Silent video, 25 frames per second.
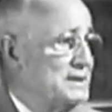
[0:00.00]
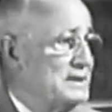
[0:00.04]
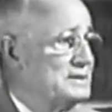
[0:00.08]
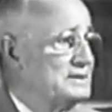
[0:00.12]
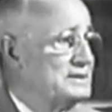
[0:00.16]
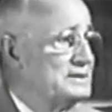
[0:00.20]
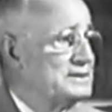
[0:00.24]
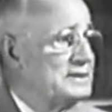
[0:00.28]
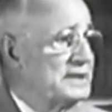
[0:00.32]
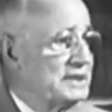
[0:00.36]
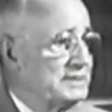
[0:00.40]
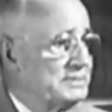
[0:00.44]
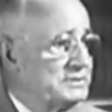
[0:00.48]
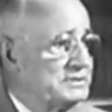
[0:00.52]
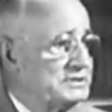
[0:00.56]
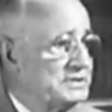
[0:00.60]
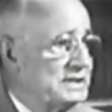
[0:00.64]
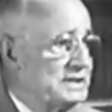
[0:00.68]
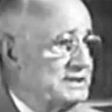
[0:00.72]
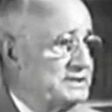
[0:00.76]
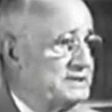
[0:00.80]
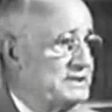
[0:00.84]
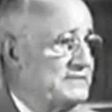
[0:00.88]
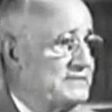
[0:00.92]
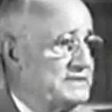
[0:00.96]
to take
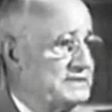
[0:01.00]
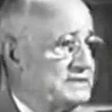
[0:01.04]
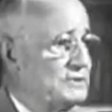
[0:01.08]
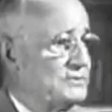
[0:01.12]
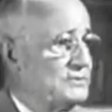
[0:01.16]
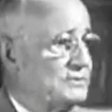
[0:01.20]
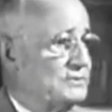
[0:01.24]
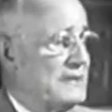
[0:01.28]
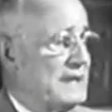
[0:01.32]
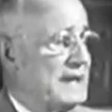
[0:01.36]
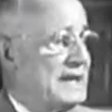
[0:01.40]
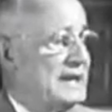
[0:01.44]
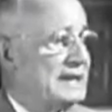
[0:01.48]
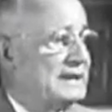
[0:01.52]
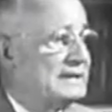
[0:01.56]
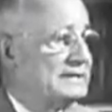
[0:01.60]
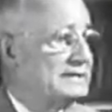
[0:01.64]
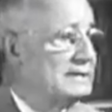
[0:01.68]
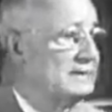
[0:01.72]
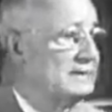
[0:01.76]
possession of his own mind.